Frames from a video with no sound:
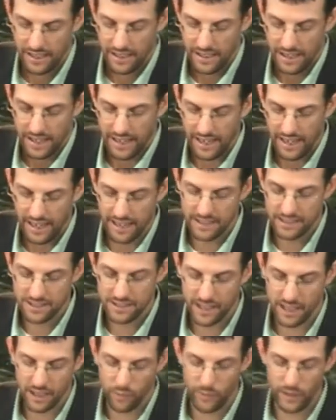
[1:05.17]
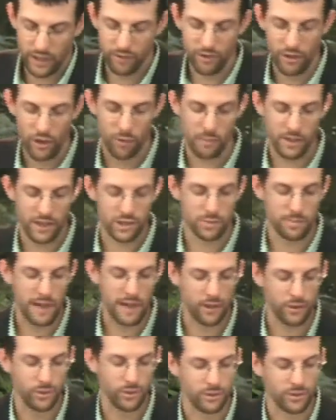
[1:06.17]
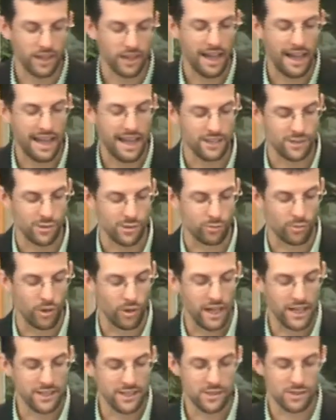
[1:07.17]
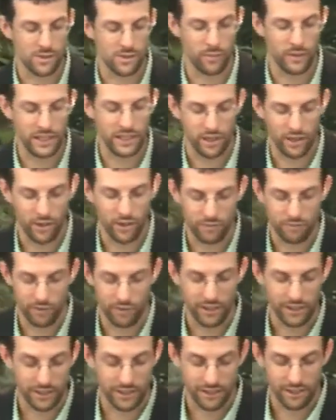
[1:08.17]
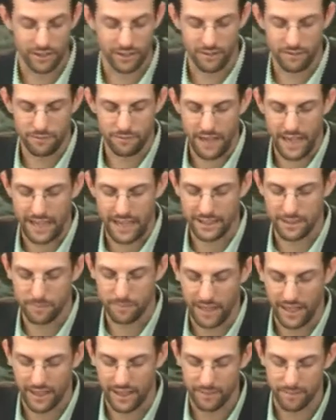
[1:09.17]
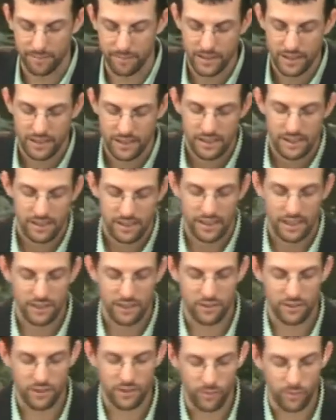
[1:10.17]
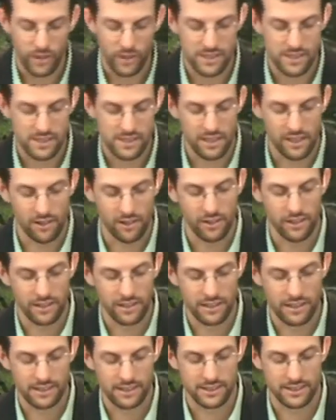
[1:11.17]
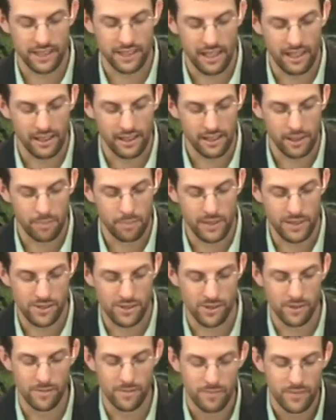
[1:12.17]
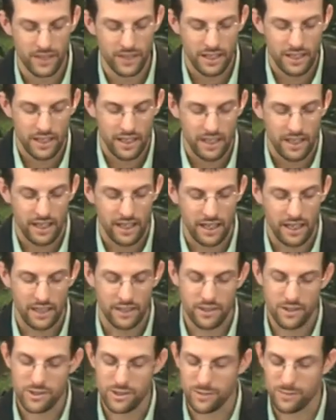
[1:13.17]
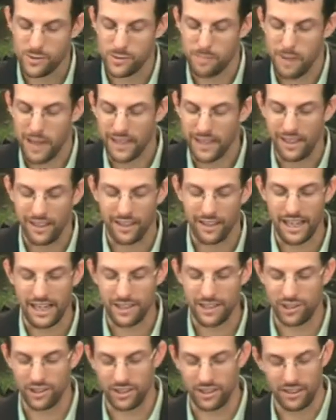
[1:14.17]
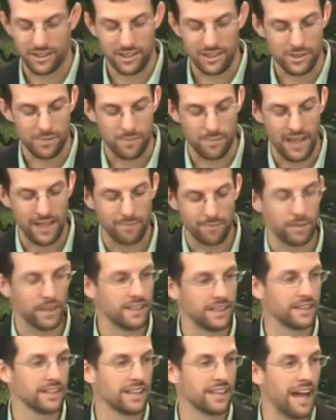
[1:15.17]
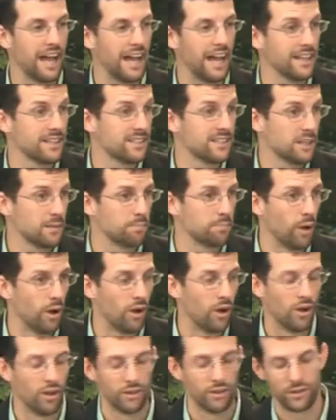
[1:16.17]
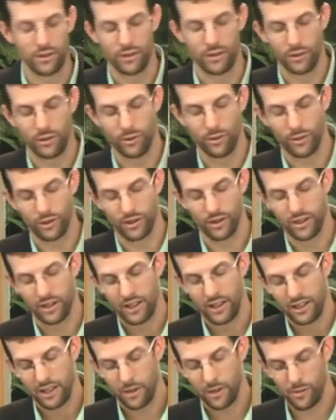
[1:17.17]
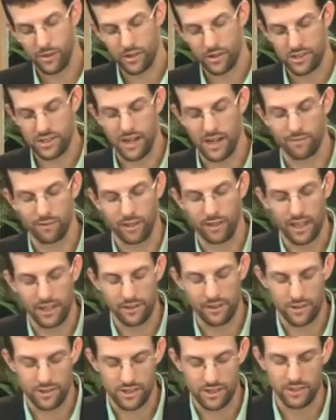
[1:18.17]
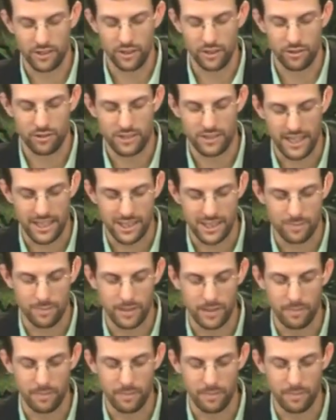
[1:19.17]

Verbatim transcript: And uh, we don't know much about who Gaius was. So we know very little, in fact, about him other than what's here in this uh, epistle. And there's some speculation that this may have been the Gaius that Paul knew, or there were several others in the New Testament.